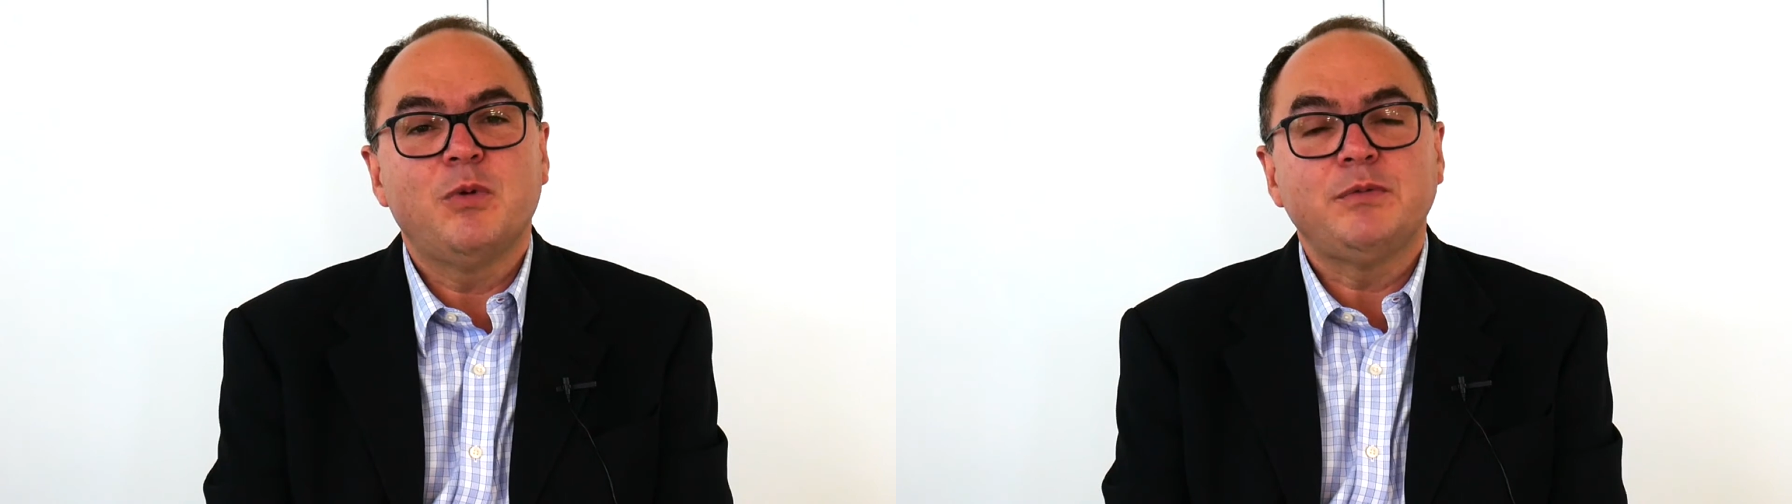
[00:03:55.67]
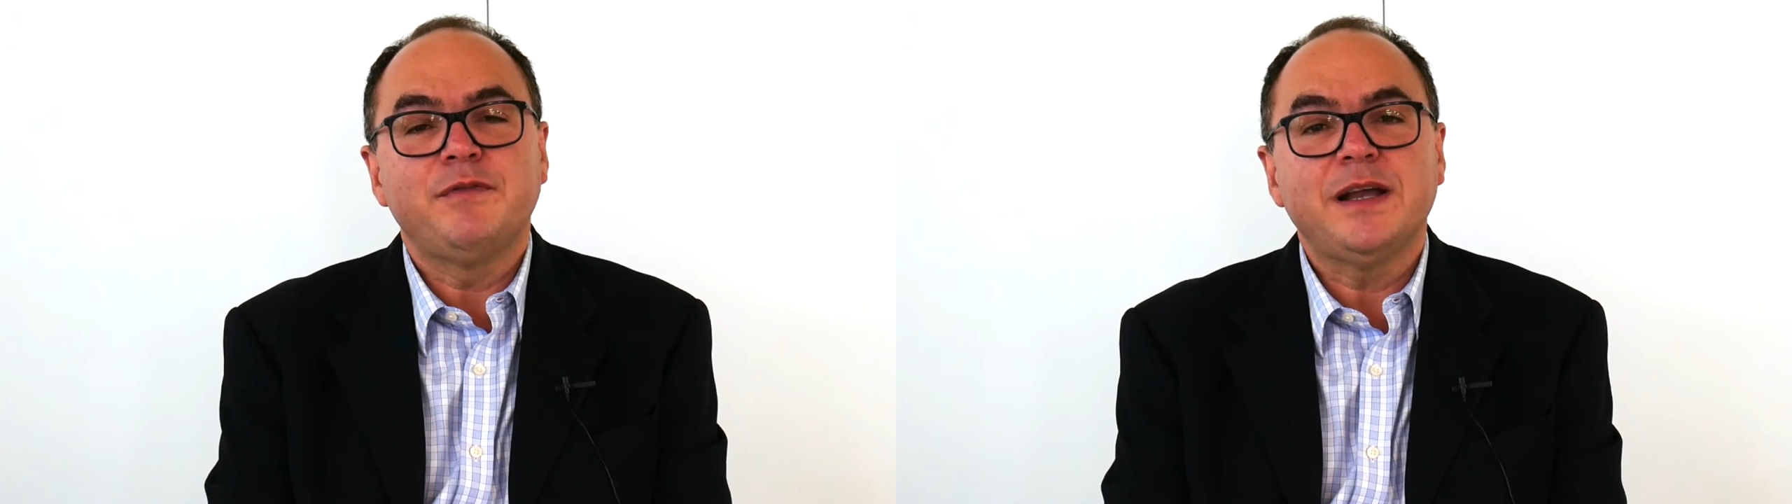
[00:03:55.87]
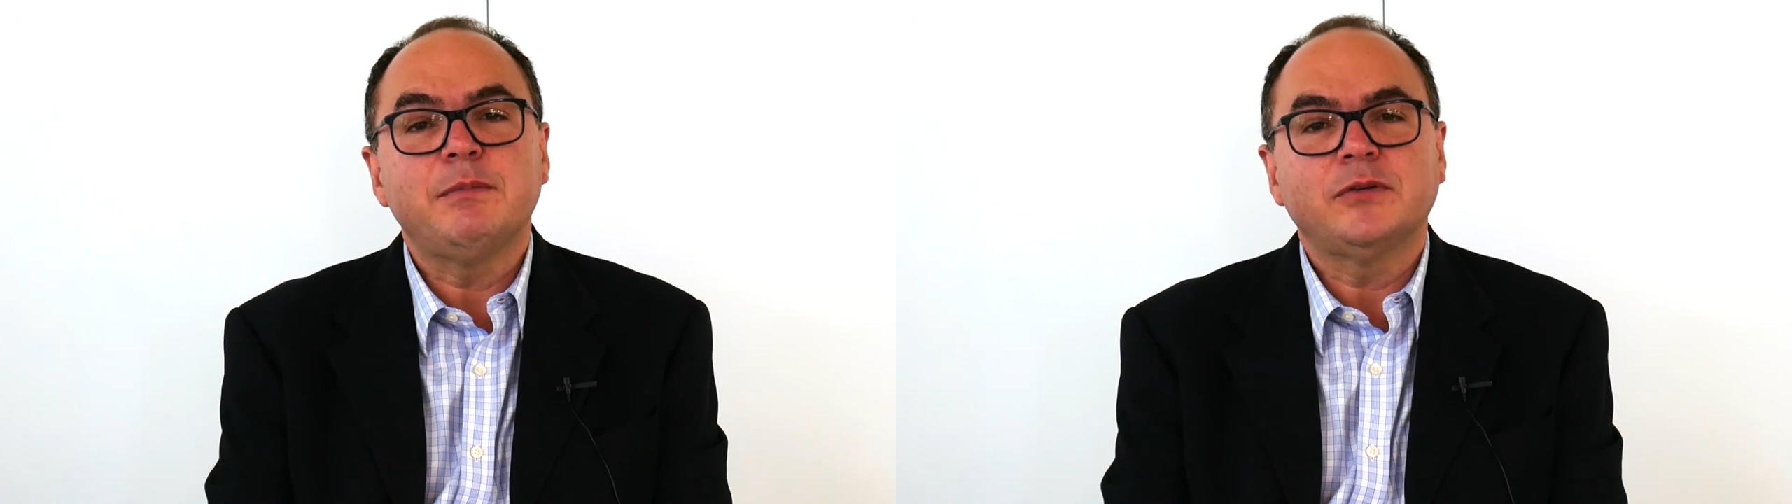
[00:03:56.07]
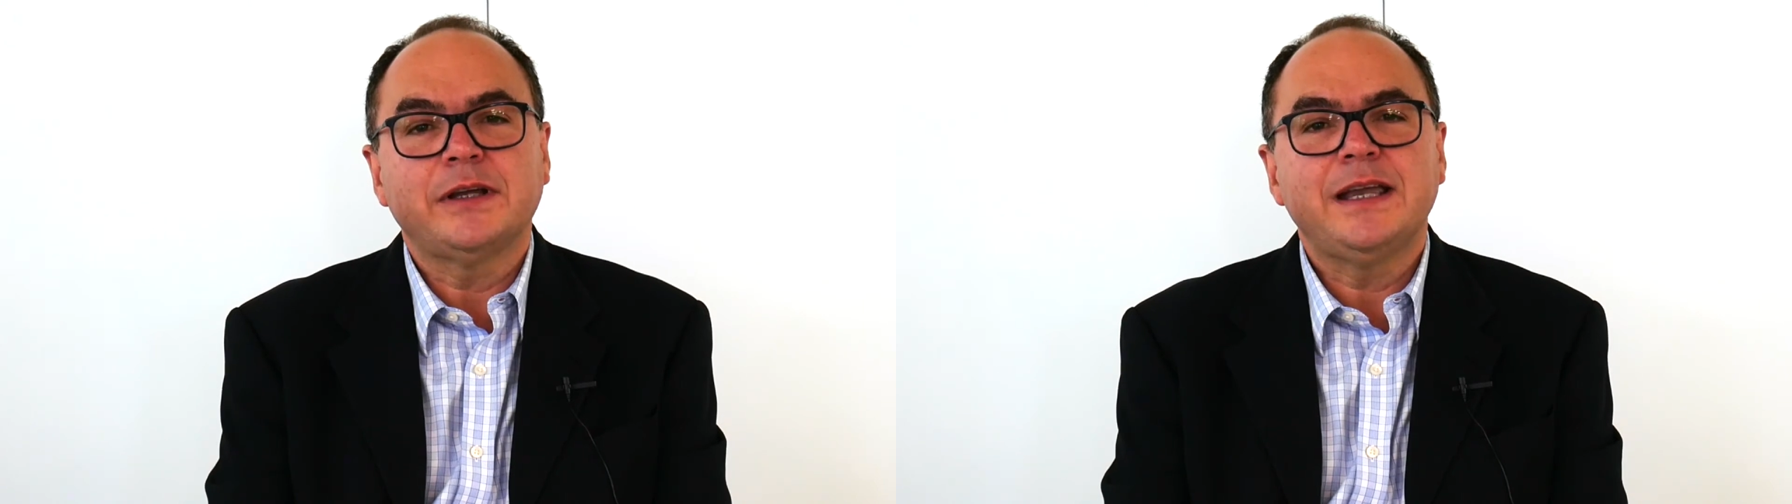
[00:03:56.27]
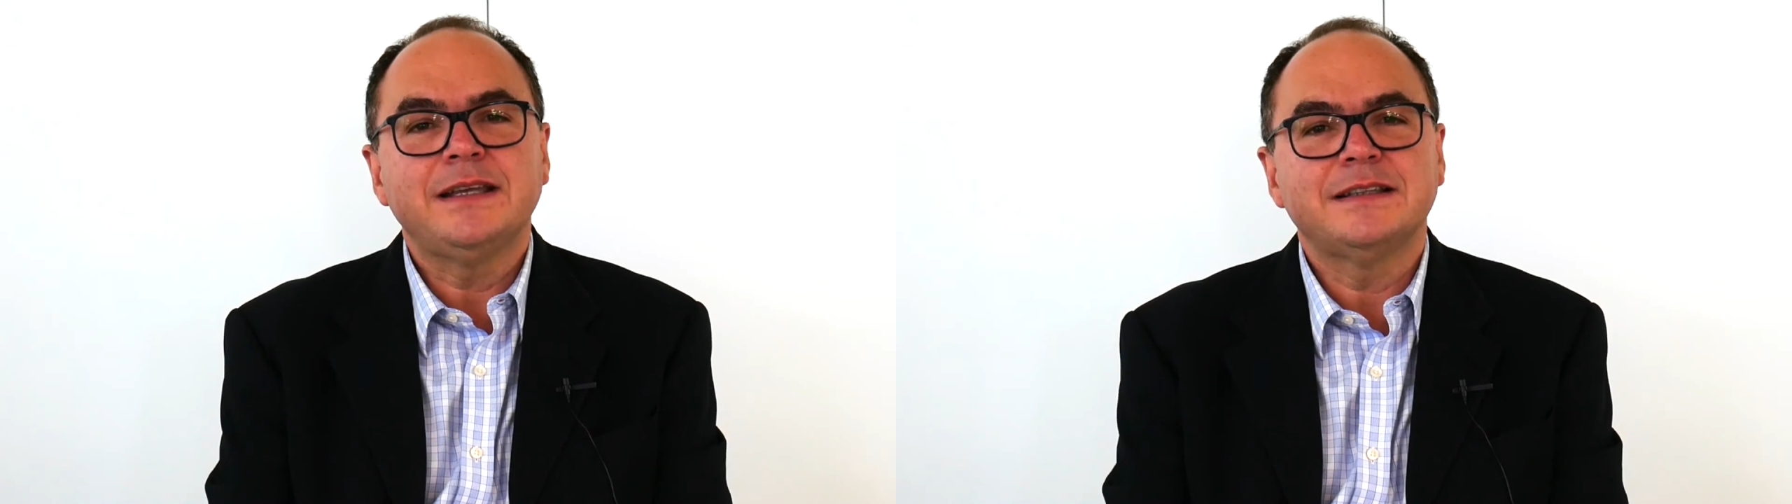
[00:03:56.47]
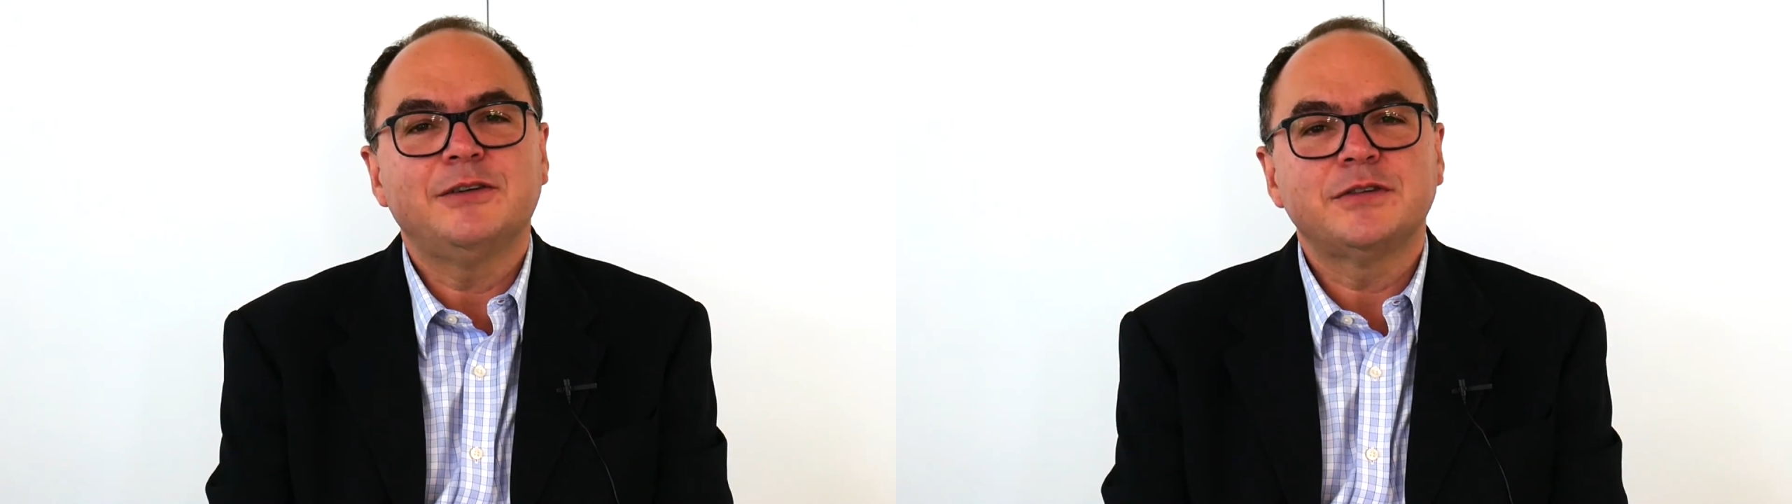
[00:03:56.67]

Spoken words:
of what we think about a case,